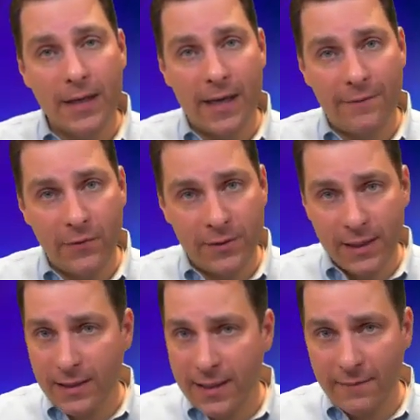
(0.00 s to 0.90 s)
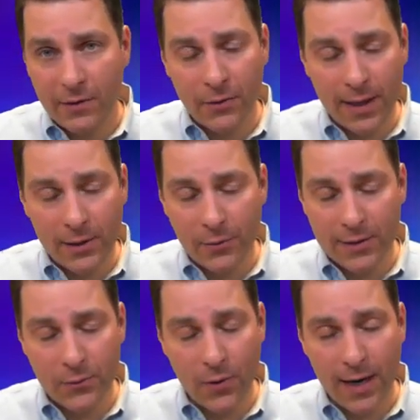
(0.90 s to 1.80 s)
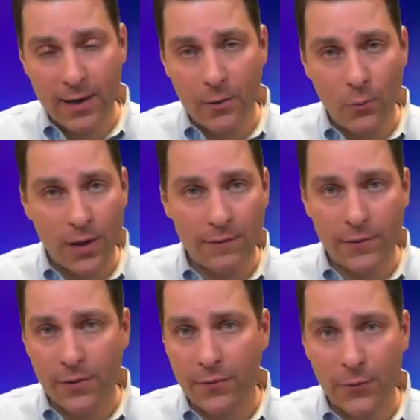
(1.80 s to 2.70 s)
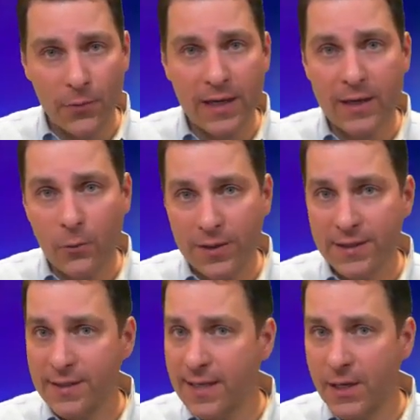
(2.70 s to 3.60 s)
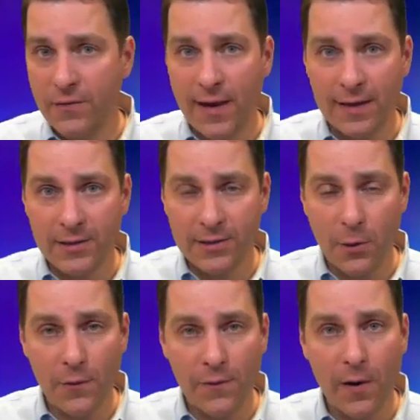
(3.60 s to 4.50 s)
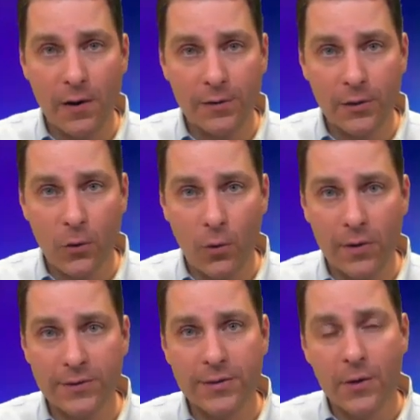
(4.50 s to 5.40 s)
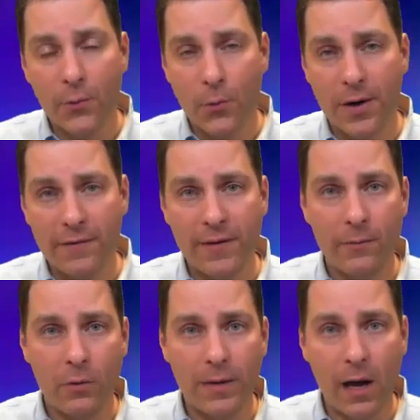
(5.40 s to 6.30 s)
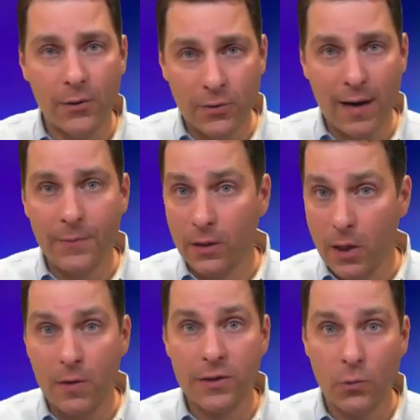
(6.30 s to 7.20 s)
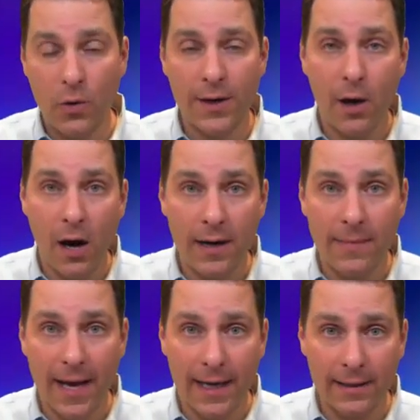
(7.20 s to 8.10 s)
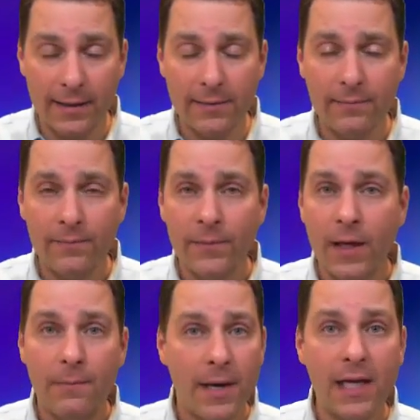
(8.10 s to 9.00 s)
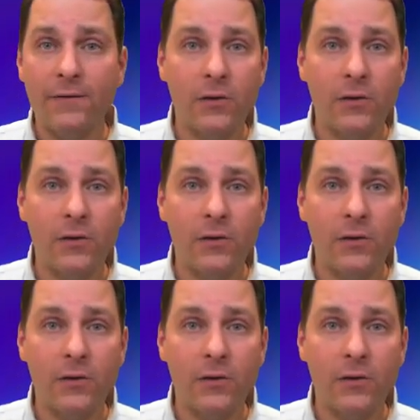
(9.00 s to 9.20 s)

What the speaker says: if you didn't have a great quiz grade on one of your 3 quizzes that you've had so far in the course, one of them will be, I'll drop the lowest one automatically. Many of